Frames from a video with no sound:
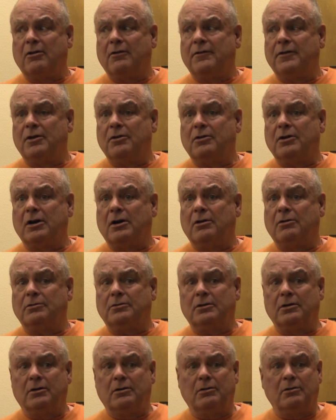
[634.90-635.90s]
now if you
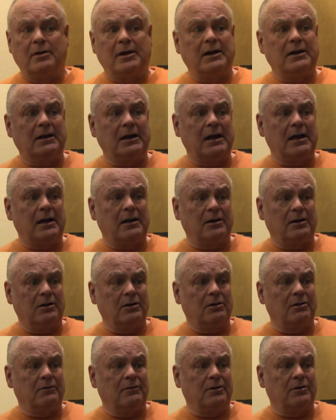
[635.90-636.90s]
go to
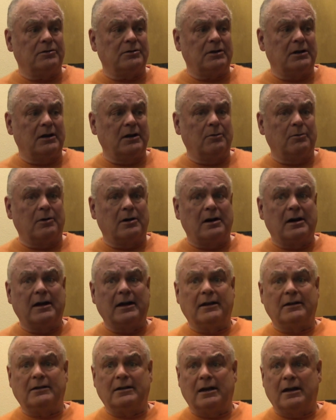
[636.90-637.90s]
Indiana University,
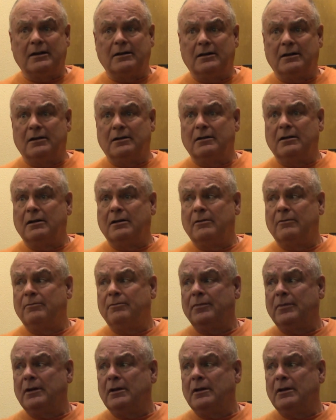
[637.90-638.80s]
where I attended,